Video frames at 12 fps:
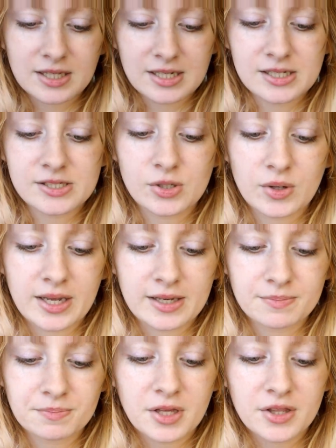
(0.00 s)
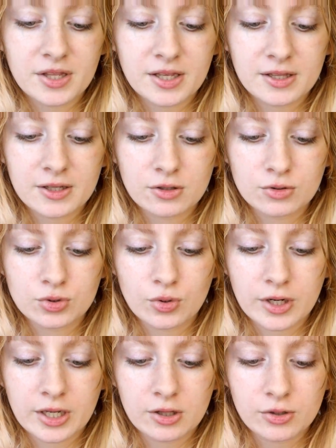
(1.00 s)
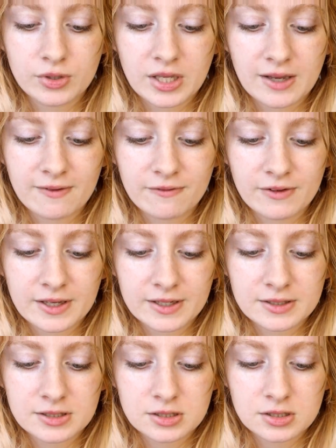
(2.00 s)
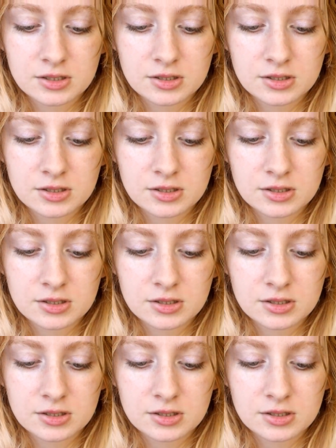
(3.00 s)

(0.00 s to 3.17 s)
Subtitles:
It's okay. Nothing a little jewelry glue can't fix.